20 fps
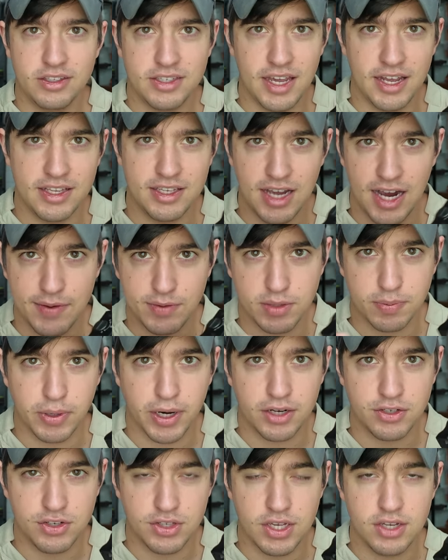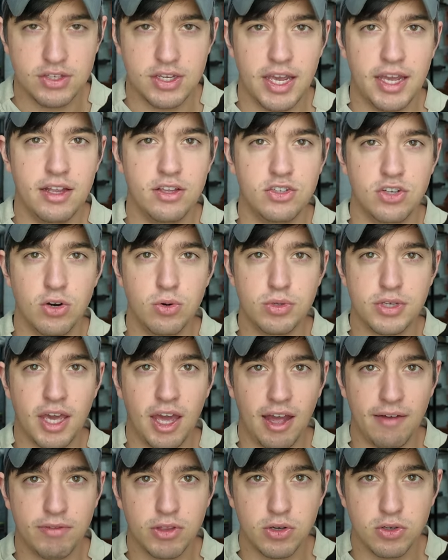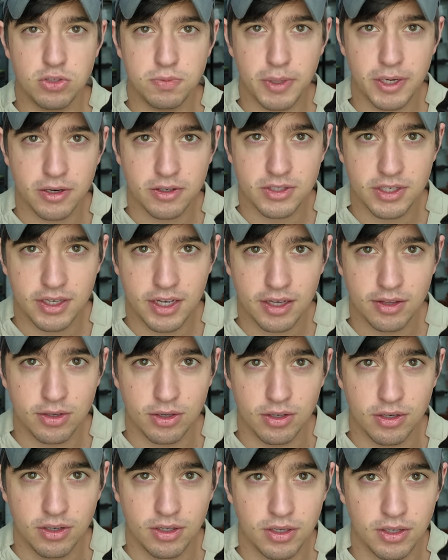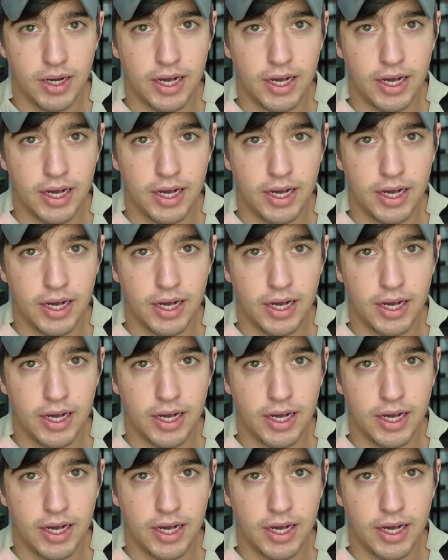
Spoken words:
10 times the price of this and don't have those paired together.